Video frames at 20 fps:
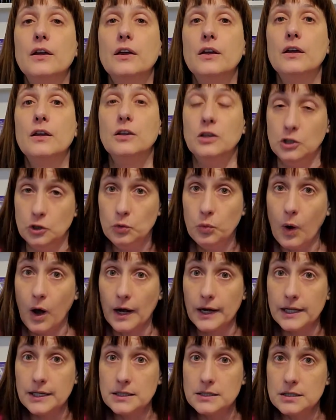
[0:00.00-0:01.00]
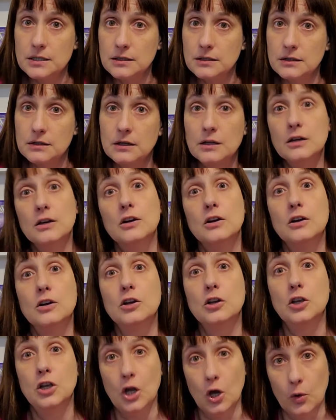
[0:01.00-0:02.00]
You want it,
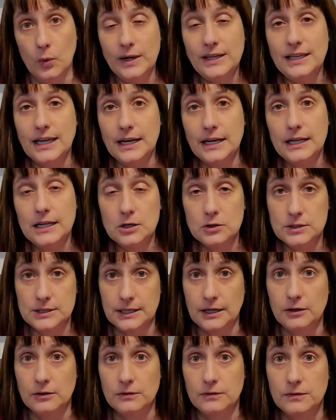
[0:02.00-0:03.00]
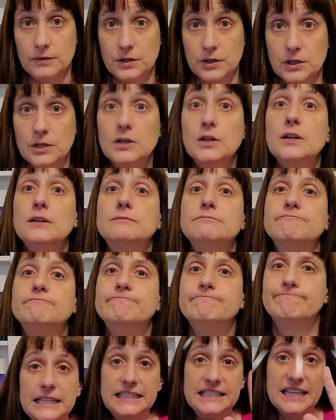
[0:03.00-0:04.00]
go and get it yourself.
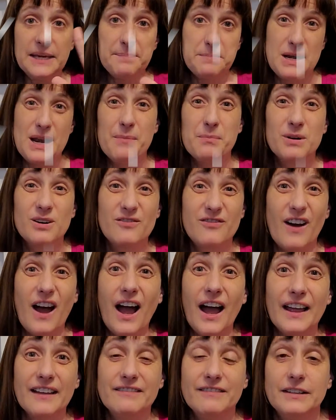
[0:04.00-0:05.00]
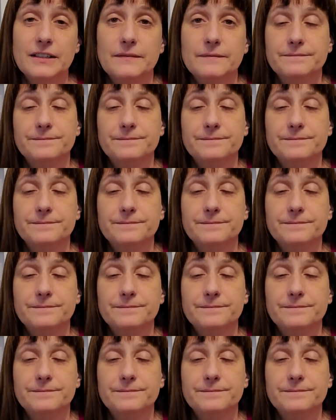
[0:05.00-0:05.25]
Tip number 5.